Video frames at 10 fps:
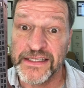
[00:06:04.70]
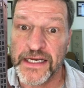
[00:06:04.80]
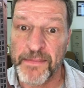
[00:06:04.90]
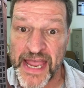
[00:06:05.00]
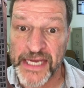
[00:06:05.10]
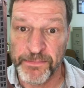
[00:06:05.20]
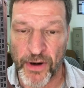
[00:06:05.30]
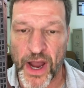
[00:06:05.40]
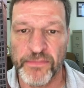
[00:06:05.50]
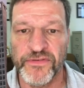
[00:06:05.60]
the command
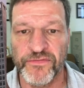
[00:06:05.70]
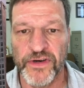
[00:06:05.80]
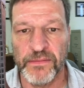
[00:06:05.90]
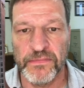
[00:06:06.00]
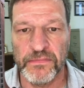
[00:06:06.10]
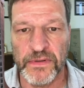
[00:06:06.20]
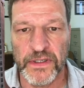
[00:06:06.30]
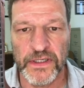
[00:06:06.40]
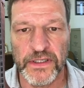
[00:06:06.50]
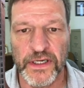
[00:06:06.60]
prompt from
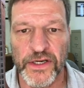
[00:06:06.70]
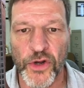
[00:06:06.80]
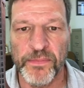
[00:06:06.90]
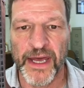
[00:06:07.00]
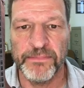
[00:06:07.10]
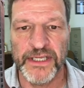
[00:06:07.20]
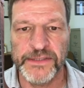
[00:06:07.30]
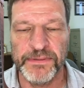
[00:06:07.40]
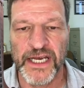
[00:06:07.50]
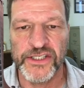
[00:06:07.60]
Notepad++.
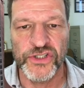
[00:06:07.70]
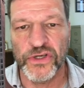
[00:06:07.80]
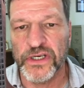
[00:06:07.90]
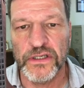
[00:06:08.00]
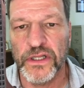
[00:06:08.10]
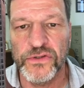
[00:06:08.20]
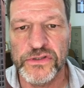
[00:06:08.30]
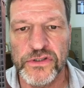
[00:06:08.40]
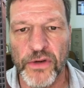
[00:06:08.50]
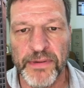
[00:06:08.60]
You can
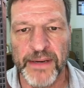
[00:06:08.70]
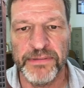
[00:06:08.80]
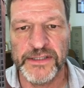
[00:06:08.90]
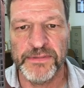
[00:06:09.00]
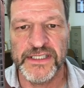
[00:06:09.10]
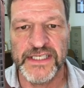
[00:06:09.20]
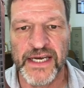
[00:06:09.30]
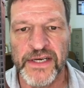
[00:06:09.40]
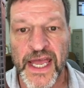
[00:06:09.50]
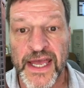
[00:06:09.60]
close Notepad++
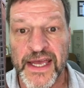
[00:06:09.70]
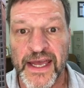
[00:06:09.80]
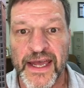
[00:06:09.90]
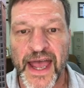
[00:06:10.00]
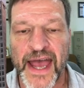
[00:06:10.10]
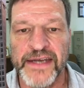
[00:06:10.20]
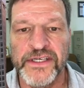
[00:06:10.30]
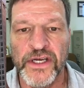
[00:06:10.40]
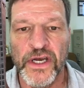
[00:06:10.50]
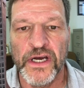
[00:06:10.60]
down. And
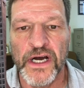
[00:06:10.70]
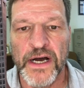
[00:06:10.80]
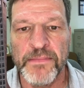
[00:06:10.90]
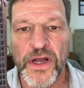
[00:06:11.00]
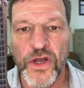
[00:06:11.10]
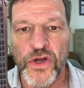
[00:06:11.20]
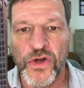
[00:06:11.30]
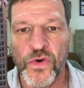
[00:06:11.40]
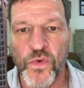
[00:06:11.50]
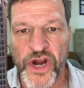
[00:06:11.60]

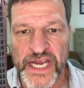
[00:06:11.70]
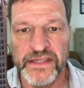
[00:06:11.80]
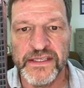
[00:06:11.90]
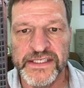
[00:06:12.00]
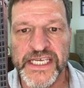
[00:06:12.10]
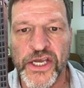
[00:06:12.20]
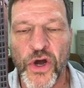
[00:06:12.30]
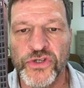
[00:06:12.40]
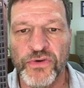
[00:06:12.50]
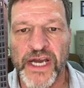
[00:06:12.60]
we're in the C
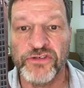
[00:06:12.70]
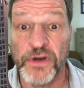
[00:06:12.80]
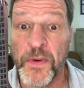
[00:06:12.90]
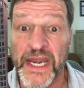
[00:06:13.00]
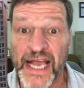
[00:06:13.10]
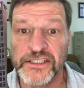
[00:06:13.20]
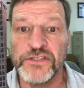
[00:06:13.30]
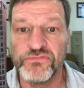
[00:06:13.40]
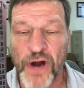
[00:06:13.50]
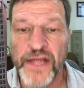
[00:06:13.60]
code directory. We can
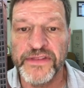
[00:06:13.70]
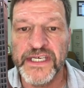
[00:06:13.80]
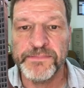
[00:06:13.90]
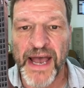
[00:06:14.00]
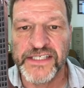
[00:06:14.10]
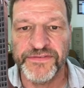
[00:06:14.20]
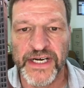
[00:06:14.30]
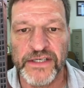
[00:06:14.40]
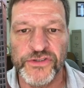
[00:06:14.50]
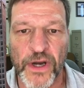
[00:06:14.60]
actually run this batch
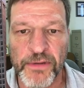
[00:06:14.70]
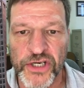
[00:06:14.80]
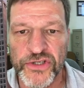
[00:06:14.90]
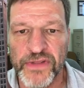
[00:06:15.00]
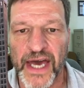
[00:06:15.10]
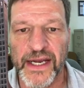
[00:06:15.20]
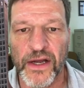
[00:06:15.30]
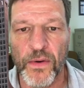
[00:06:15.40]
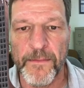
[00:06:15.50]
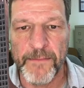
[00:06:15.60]
file. So I'm going to do that. I
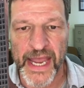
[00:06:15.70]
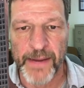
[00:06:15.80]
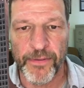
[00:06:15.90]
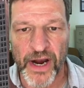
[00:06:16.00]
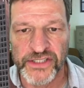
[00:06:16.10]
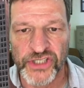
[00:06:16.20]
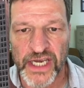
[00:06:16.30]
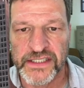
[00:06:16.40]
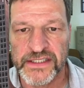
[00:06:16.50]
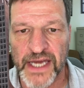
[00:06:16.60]
go make
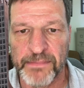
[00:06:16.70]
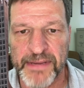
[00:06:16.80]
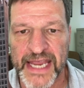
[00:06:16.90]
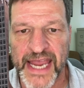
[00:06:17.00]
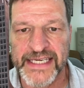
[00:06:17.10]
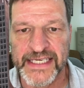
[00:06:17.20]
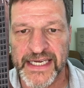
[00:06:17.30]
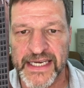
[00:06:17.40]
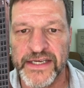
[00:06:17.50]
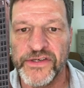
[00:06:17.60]
project.bat
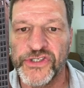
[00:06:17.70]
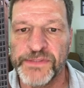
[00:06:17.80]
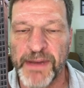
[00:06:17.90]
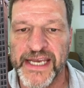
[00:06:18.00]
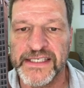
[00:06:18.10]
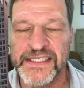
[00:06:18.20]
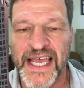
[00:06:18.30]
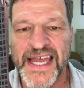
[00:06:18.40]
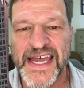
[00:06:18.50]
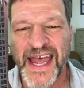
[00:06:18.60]
space,
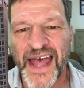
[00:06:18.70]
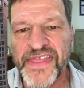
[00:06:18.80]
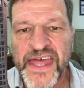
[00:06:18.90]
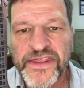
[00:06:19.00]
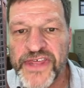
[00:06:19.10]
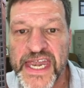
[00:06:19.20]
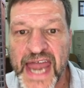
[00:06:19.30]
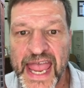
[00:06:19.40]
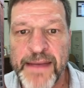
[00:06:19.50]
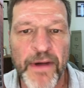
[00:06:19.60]
and then the
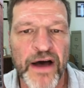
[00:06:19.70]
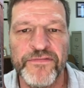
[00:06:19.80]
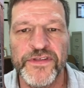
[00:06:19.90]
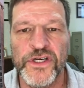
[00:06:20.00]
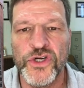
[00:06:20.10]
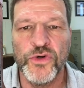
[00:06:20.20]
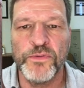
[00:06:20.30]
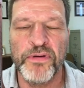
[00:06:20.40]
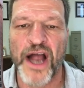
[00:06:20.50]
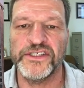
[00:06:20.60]
name of the
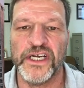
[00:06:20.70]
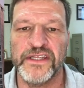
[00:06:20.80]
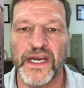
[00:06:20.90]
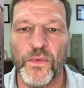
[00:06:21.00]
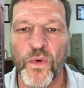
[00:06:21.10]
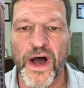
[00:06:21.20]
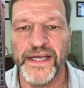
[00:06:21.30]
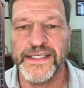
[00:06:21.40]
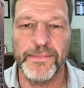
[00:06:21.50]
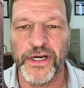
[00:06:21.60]
new project that I
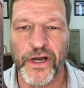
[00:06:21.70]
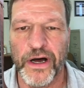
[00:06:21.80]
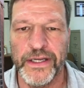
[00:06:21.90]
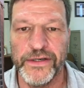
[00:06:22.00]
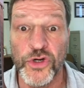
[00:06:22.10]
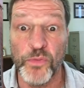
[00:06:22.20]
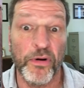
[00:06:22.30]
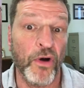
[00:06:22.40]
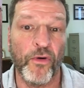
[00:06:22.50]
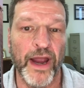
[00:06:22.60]
want. I'm going to call it new
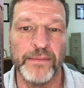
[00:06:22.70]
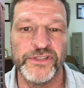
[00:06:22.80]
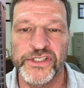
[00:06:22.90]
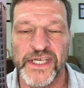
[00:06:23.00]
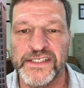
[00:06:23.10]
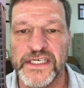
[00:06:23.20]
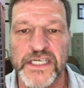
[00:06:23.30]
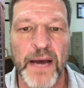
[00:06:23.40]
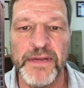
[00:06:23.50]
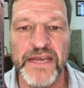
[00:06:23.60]
program just as a
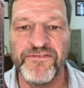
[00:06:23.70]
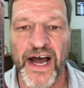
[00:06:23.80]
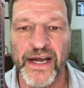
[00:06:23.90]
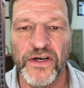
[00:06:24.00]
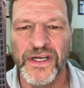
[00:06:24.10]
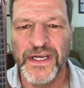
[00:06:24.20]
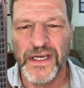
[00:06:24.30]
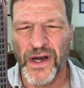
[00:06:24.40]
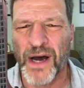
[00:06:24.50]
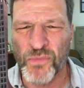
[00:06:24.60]
dummy file.
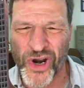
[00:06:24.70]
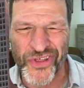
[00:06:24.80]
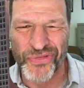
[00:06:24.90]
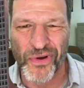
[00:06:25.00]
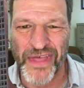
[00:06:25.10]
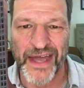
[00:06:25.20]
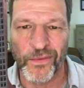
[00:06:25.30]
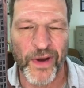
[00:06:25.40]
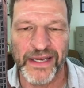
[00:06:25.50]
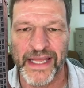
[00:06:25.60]
We're going to throw that
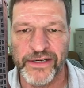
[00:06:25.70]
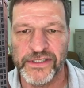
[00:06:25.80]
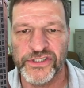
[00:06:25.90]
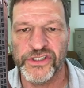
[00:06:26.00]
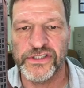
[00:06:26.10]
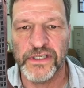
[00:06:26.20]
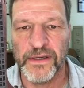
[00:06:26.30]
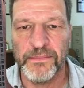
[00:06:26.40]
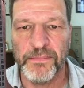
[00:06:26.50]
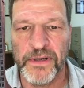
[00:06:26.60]
away later. It's just,
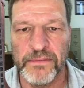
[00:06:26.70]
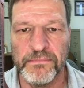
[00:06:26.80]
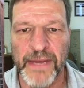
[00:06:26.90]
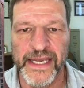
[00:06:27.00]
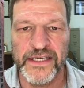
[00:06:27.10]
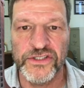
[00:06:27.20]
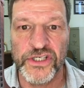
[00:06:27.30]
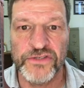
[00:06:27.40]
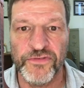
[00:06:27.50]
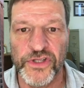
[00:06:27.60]
I'm going to make it
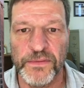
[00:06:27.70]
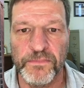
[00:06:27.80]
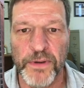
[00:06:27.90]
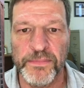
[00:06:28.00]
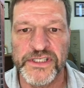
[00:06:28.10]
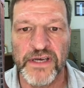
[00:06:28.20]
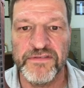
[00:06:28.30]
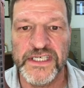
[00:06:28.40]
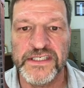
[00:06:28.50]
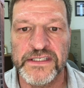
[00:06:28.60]
just for the purpose
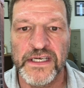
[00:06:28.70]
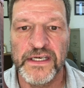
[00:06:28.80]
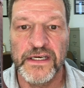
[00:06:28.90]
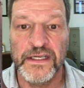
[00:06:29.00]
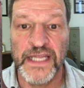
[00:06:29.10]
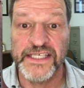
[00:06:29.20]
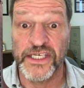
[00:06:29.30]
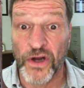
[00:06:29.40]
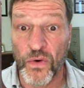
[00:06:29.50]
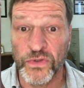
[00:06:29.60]
of this
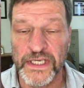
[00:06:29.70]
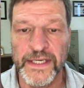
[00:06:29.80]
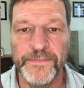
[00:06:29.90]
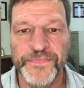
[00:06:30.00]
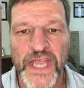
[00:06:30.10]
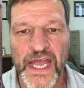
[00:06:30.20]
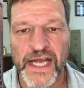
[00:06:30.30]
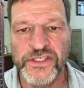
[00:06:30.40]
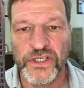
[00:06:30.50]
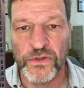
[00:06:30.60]
lesson only.
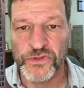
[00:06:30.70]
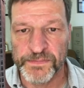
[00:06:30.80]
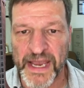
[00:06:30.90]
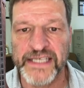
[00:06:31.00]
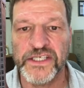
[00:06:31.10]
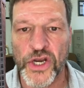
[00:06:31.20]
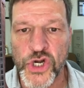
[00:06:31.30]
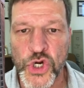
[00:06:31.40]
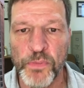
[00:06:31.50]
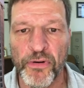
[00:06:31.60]
And so space
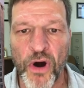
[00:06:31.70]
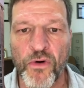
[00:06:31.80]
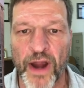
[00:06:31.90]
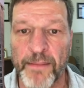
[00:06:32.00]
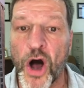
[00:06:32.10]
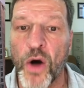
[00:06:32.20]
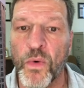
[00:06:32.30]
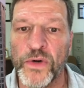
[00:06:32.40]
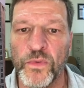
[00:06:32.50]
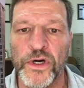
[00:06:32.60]
new program, all
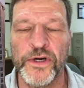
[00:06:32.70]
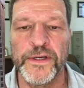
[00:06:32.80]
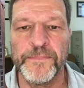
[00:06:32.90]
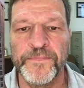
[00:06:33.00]
one word.